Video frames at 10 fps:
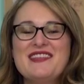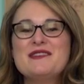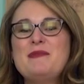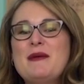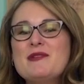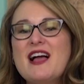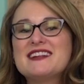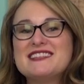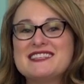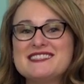The Baby
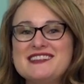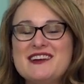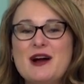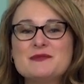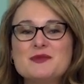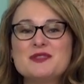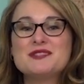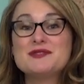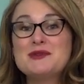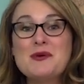Lock Destiny comes with
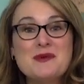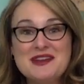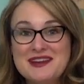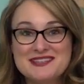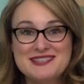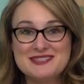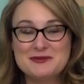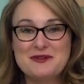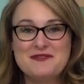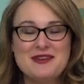so many
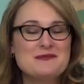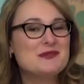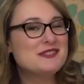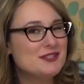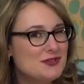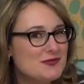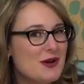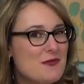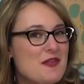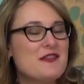accessory feet, but did you
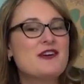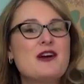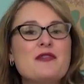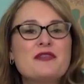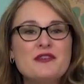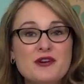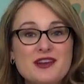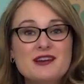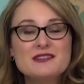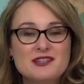know that there are
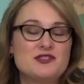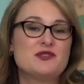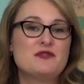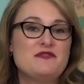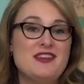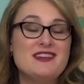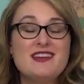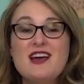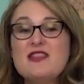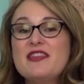30 additional feet?
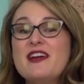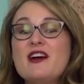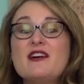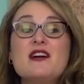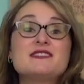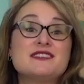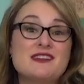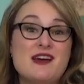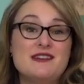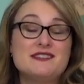They are
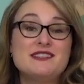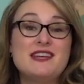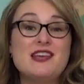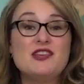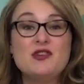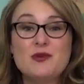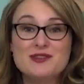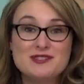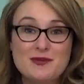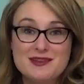designed to take your
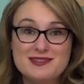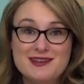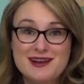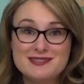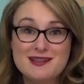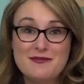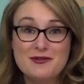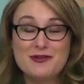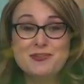sewing to the next level.